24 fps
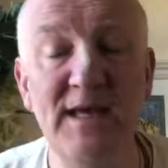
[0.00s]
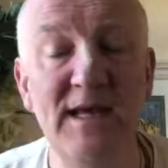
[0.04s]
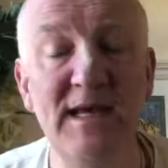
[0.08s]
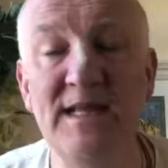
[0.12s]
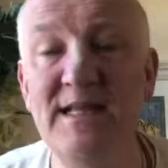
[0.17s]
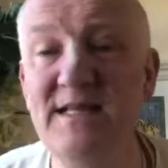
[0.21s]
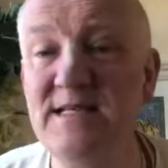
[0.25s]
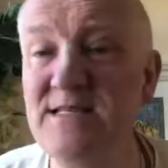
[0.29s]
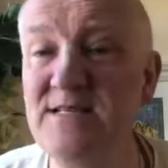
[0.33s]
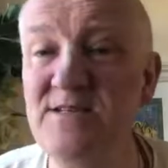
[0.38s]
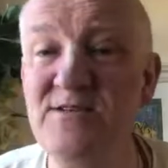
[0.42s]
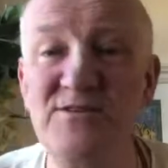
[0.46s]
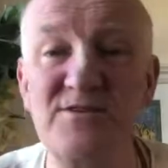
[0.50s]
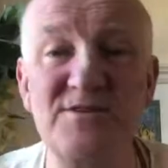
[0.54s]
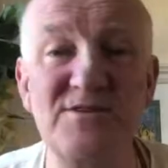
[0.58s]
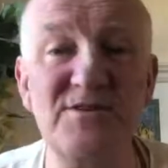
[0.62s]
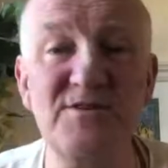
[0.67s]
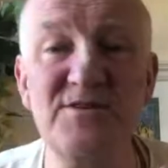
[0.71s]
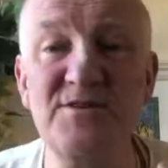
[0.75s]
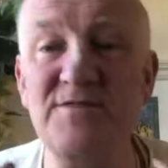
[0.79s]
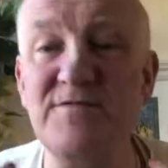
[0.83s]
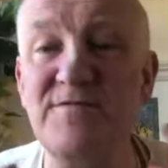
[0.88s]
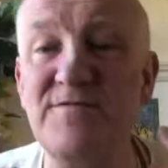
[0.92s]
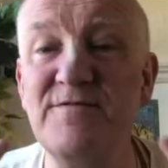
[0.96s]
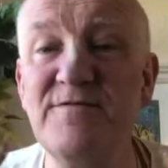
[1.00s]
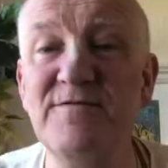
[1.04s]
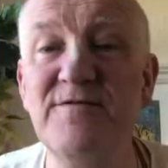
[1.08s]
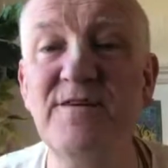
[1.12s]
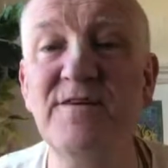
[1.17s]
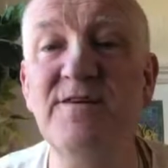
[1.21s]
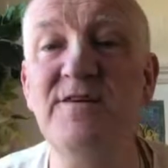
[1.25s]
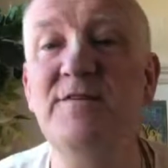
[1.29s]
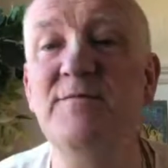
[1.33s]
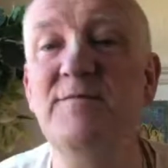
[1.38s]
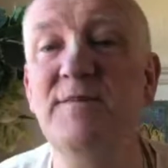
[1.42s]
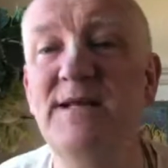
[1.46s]
And this is just such a
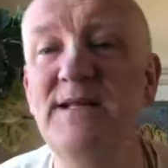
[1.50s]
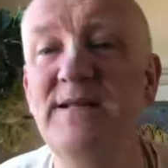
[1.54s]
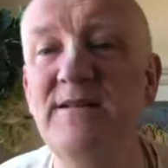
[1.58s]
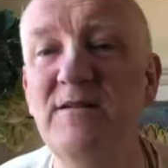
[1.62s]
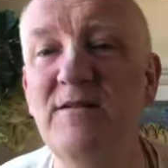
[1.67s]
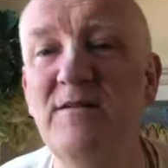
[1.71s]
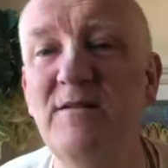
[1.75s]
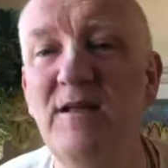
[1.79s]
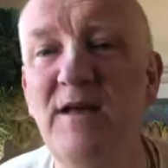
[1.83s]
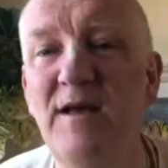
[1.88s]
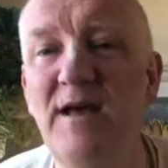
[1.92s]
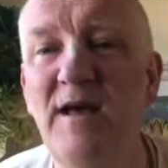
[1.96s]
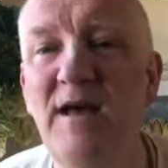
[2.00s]
fundamental